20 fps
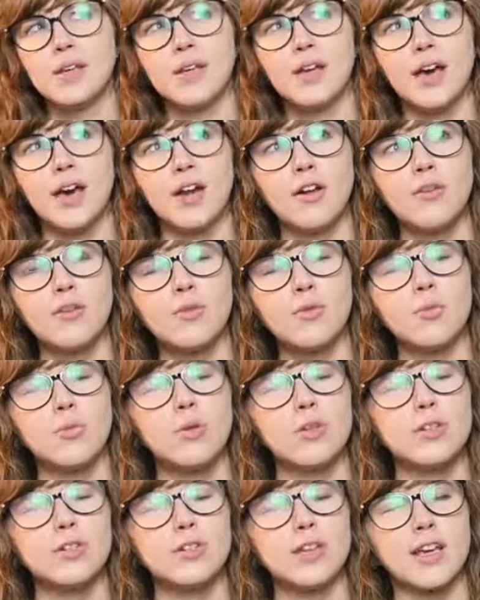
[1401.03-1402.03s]
I don't know
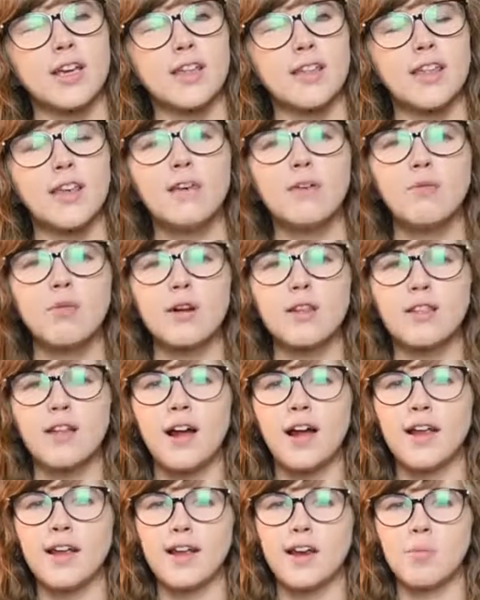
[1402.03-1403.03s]
which, like they weren't
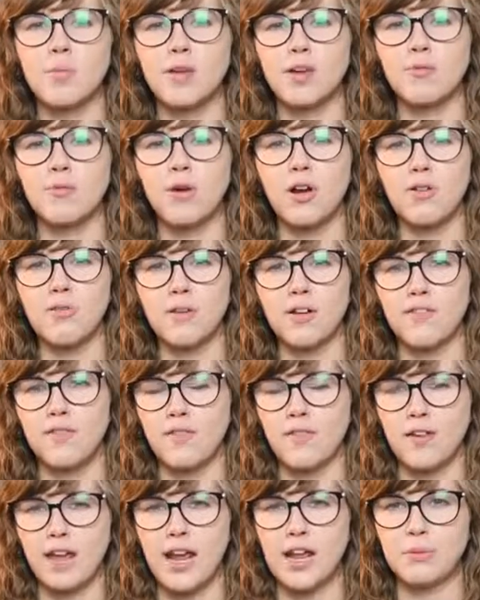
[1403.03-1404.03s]
lining up. Like one of my
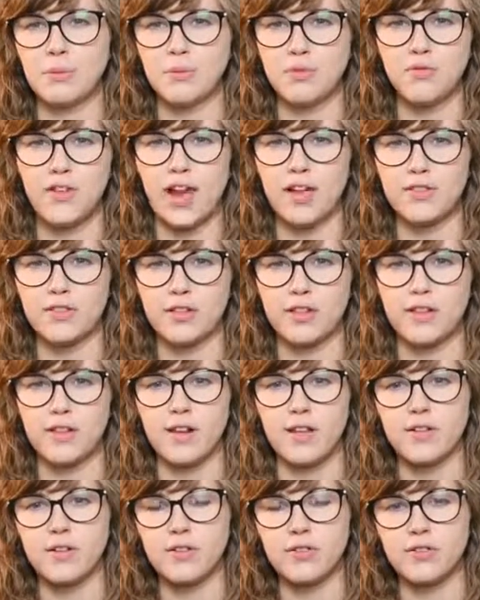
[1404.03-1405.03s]
hands was faster than the
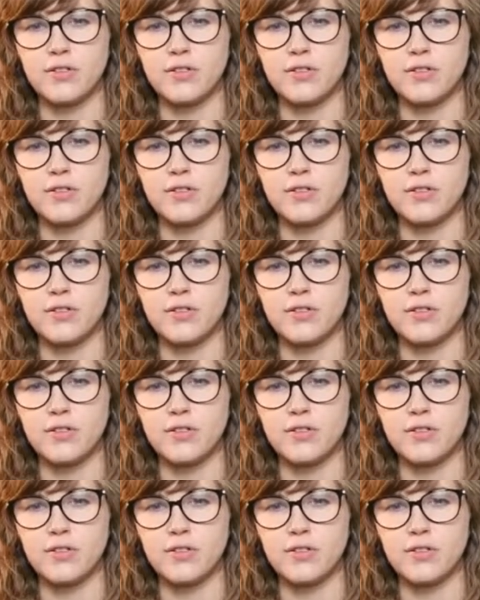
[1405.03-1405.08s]
other.